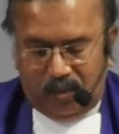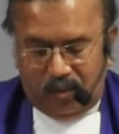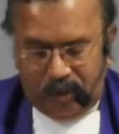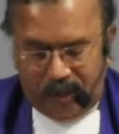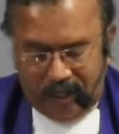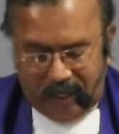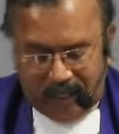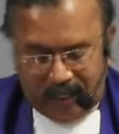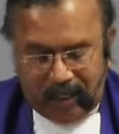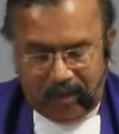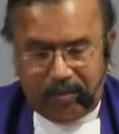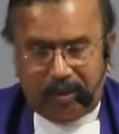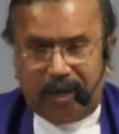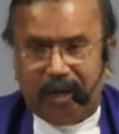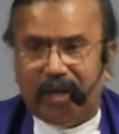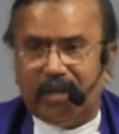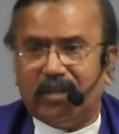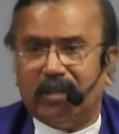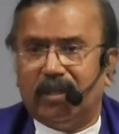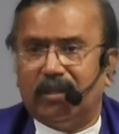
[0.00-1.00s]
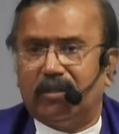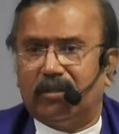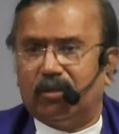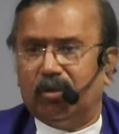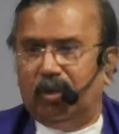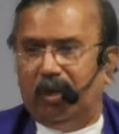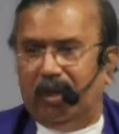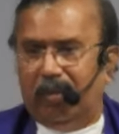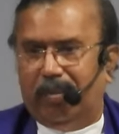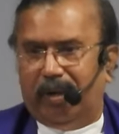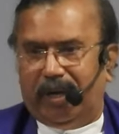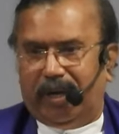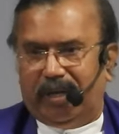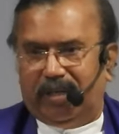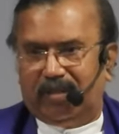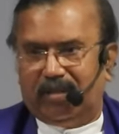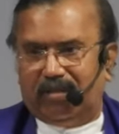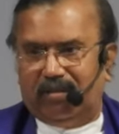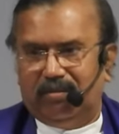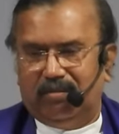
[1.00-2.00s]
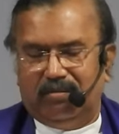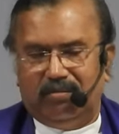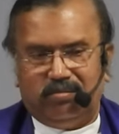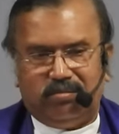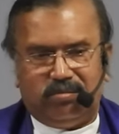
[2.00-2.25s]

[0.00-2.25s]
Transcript: We are liberated to liberate.